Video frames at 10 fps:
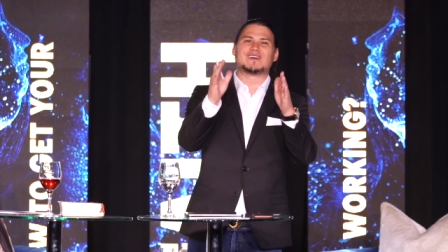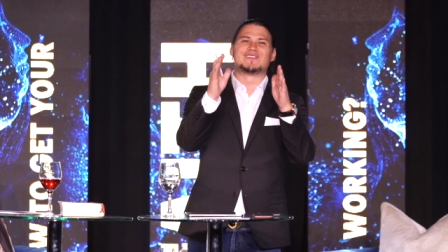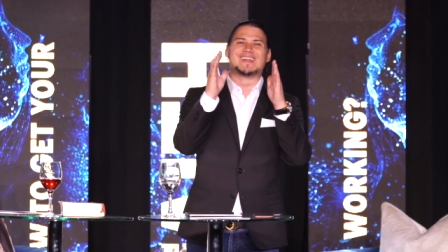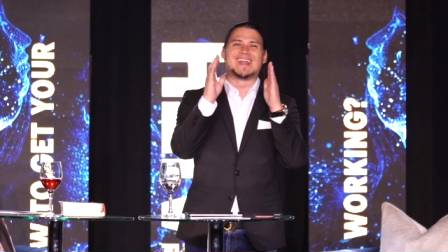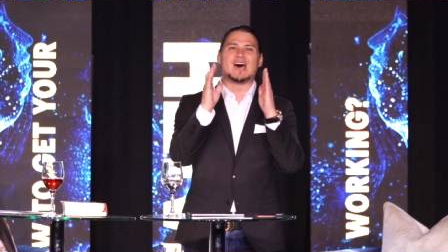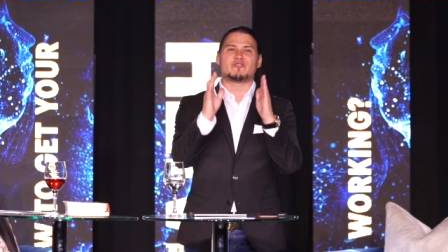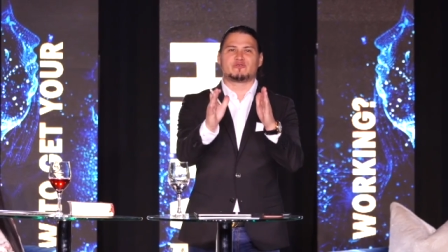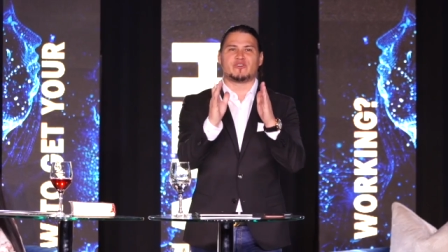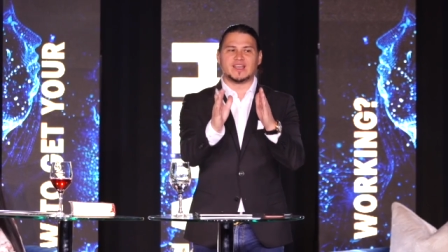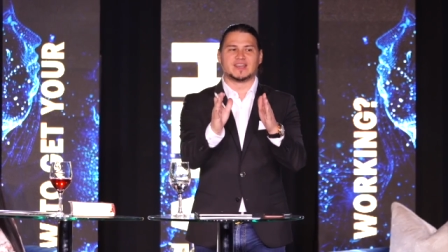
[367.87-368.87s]
enough
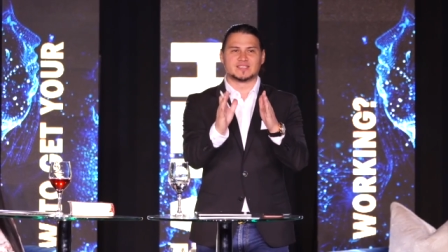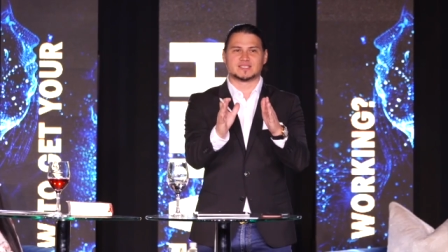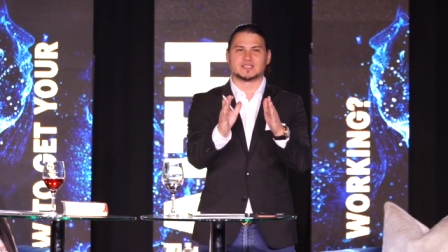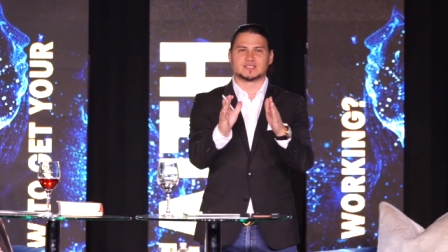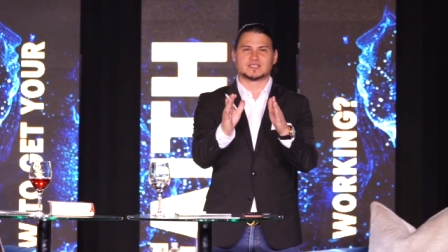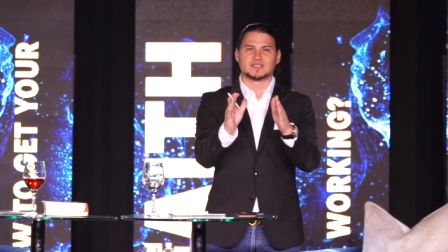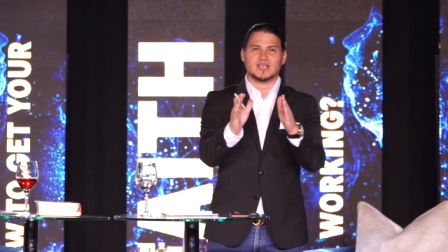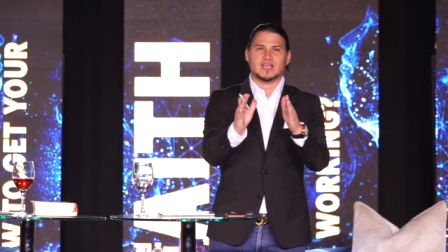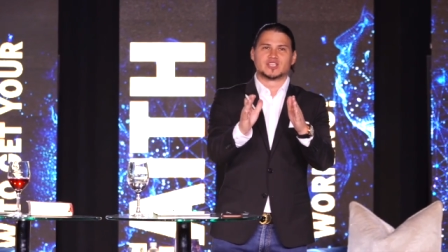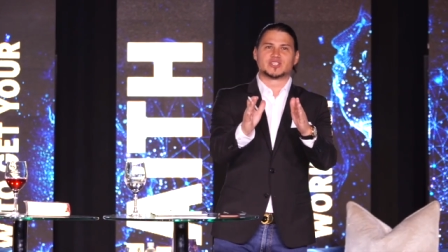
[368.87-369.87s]
finances
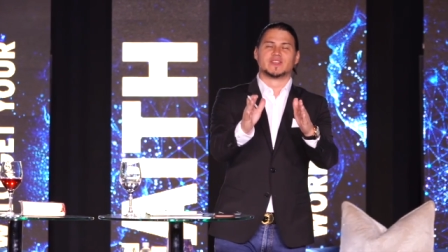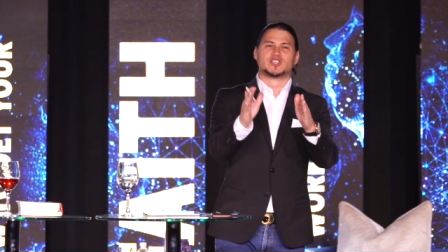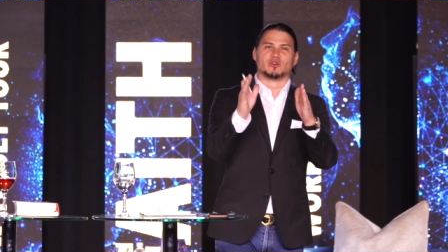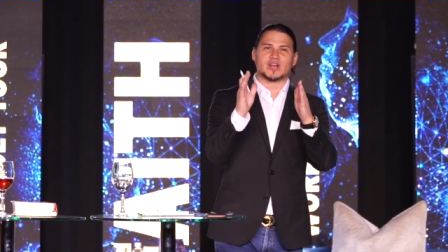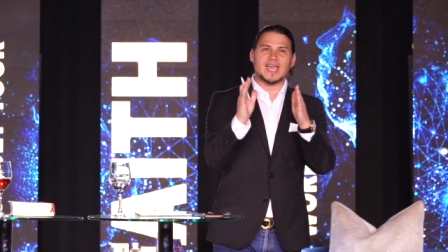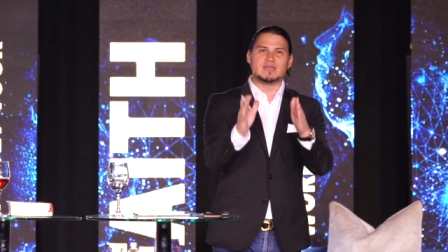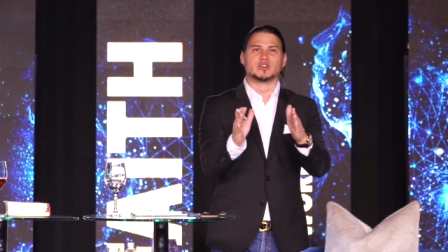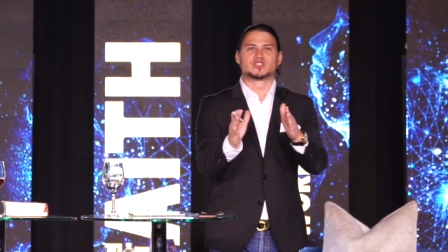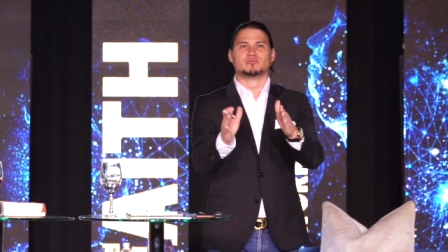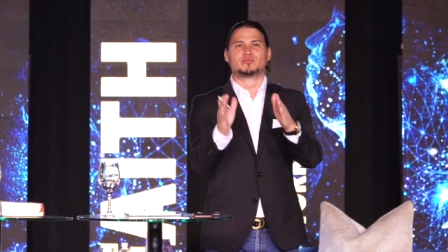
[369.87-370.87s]
so that you're able
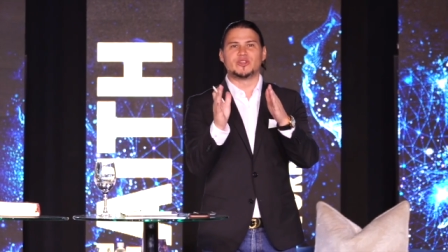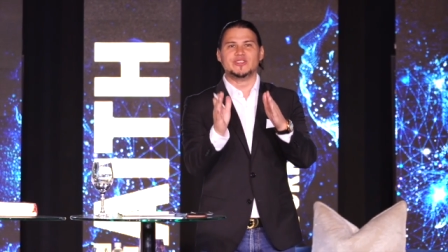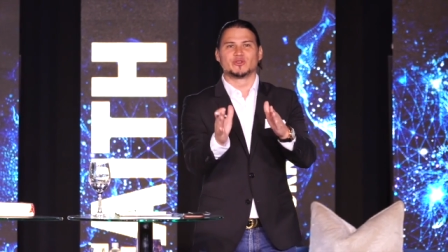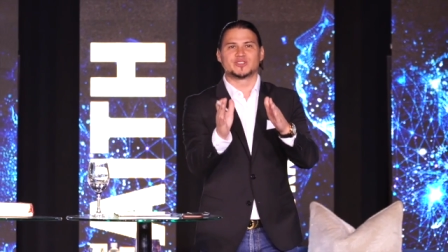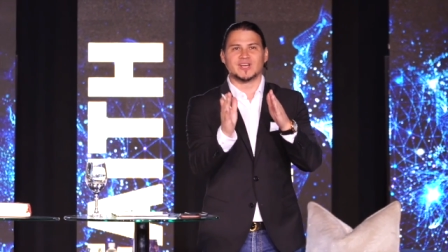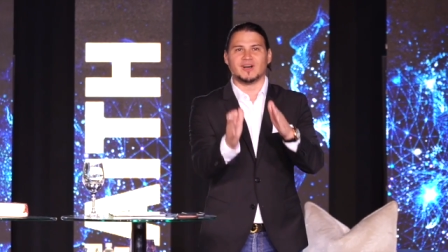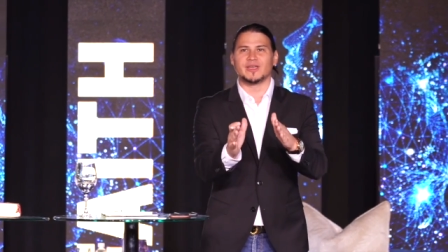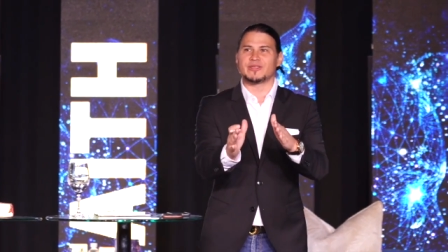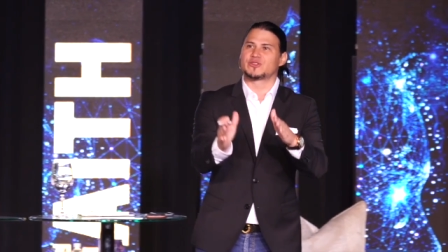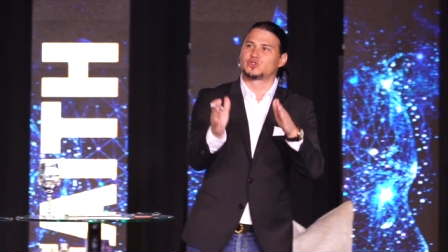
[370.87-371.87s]
to bring your
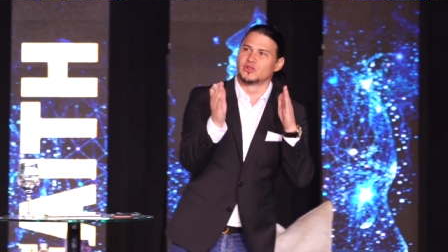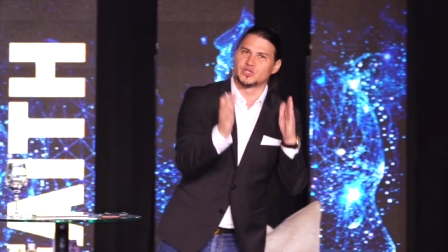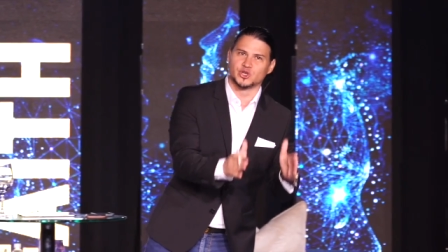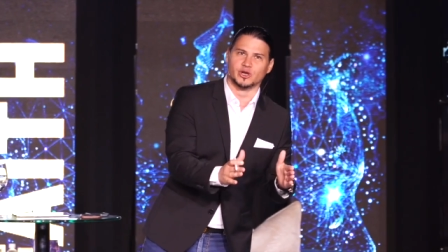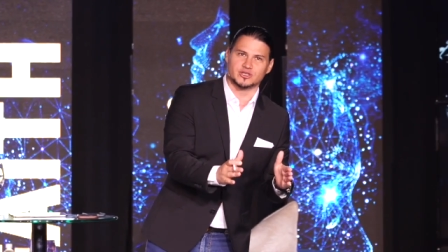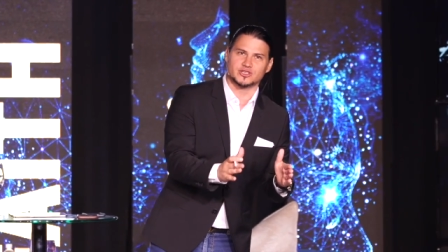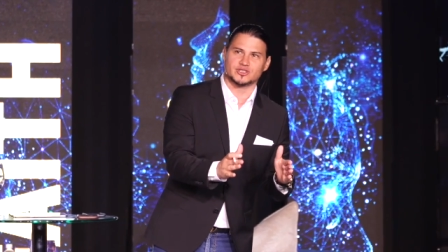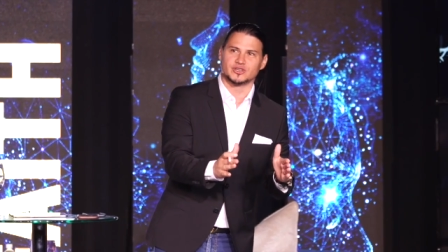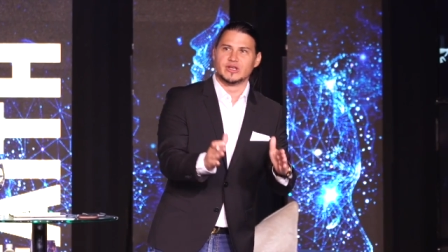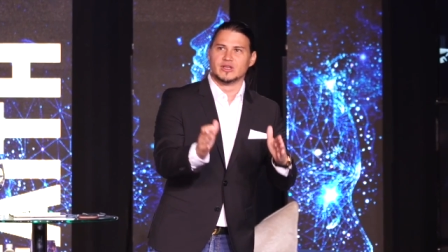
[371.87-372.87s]
tithe to the
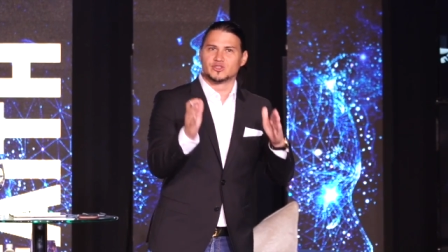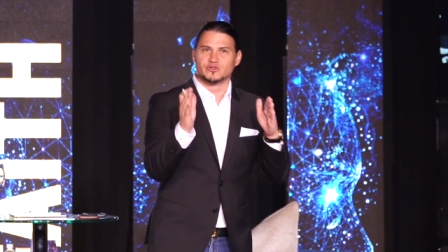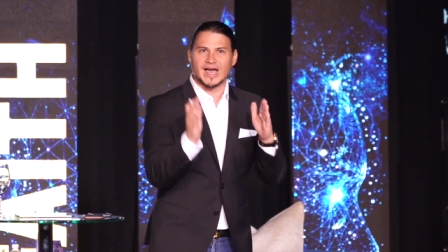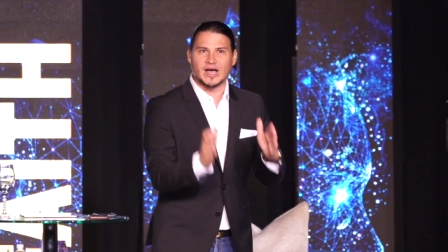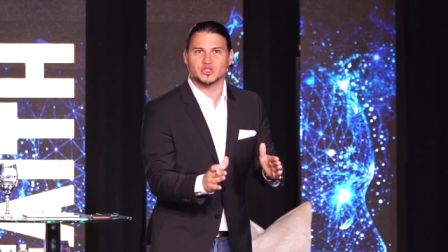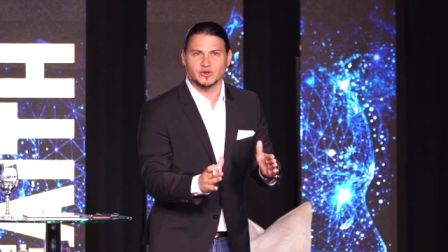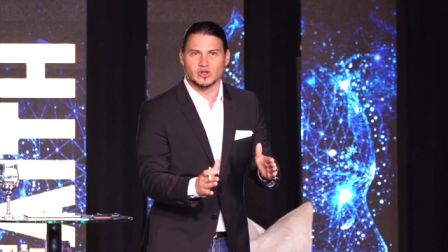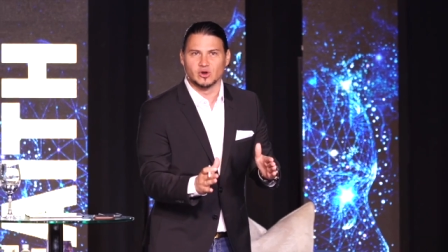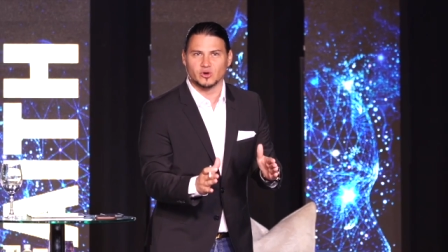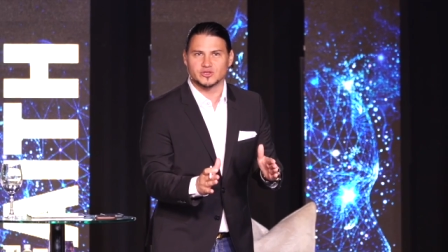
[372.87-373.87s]
church to the house of the
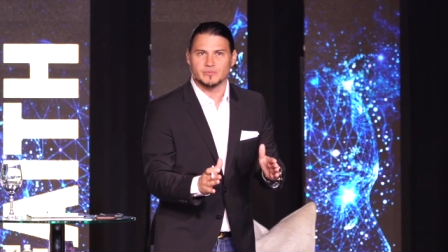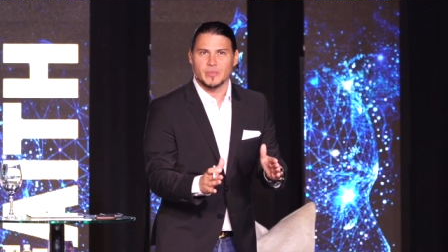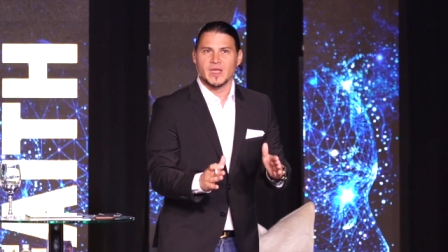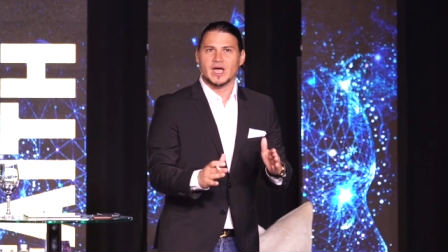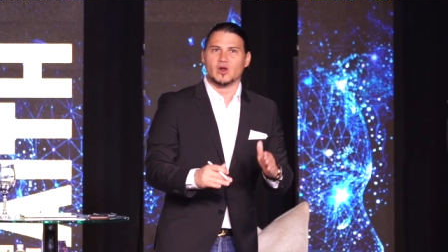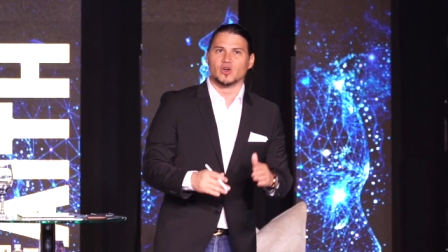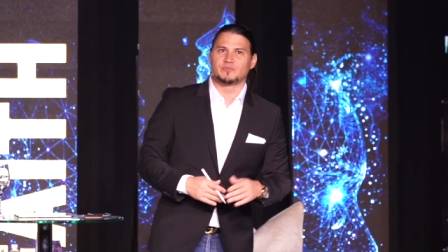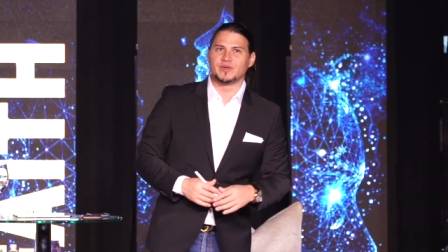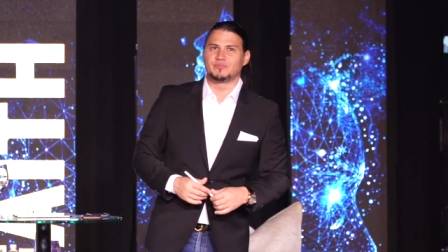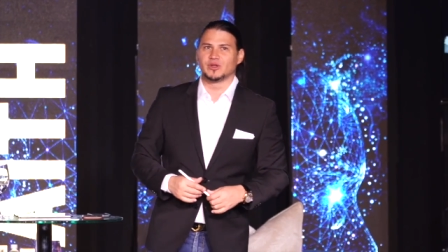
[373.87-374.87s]
Lord. A lot of
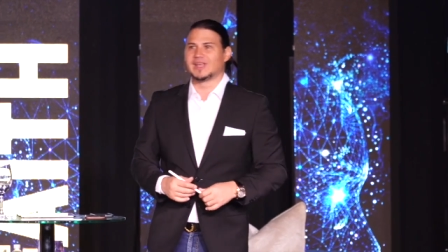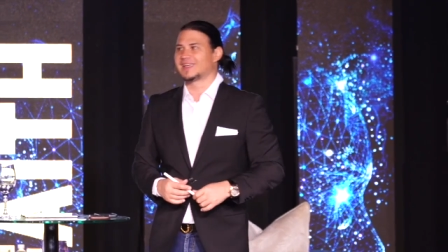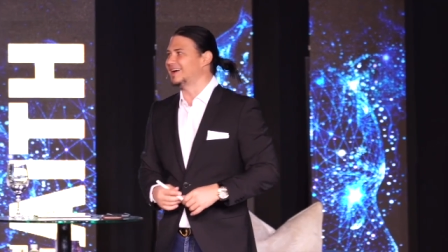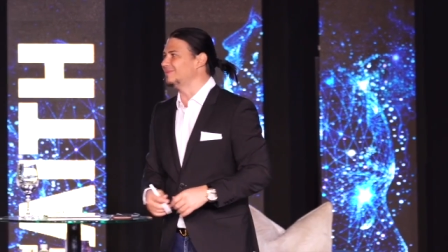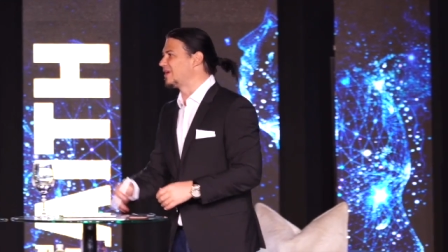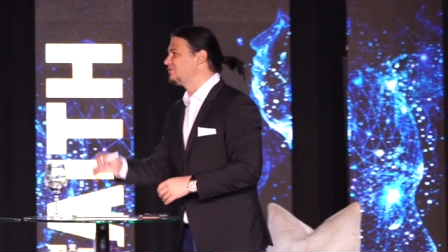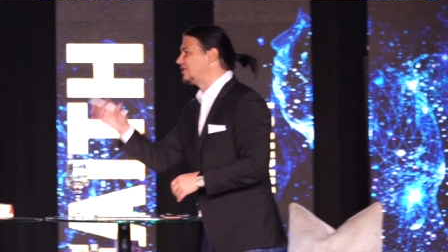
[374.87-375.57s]
people like, ah, but if I